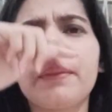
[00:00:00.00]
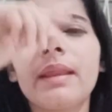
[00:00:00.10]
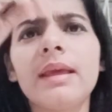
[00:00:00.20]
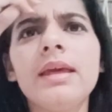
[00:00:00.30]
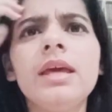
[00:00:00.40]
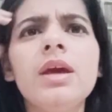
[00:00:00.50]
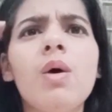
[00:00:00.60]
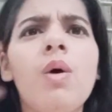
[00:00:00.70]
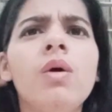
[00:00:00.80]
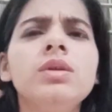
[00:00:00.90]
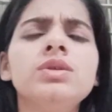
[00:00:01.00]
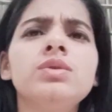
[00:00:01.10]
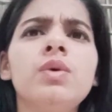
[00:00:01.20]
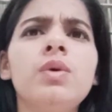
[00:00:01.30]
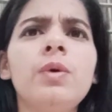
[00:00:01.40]
He
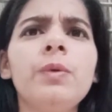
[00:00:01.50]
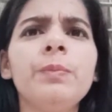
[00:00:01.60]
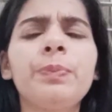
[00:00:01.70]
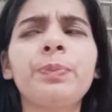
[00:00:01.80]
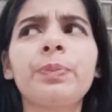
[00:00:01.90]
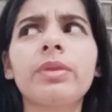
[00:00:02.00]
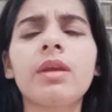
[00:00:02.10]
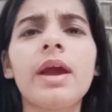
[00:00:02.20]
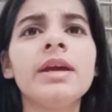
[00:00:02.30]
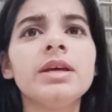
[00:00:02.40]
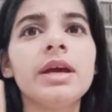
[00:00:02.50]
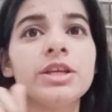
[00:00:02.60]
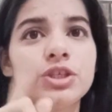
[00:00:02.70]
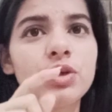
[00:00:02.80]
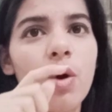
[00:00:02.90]
also
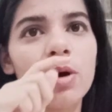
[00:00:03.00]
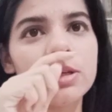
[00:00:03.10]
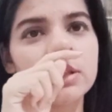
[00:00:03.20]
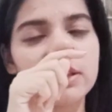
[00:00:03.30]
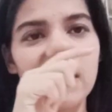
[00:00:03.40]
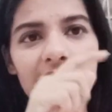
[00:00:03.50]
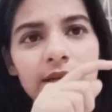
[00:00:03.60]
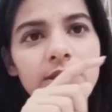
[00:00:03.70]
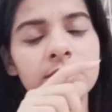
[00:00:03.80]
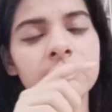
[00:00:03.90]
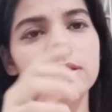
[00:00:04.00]
assures that